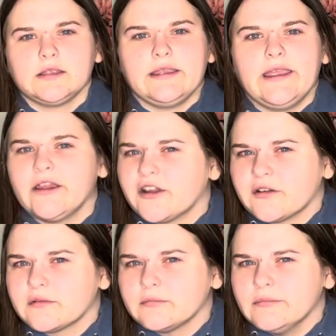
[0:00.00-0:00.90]
care,
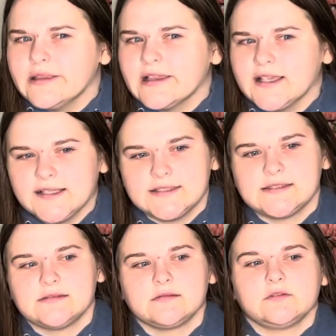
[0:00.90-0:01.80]
because
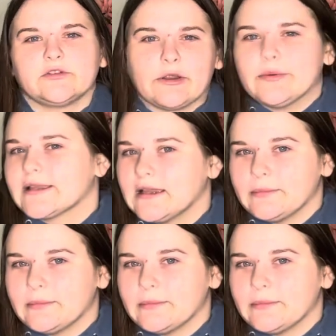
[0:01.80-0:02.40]
growing up,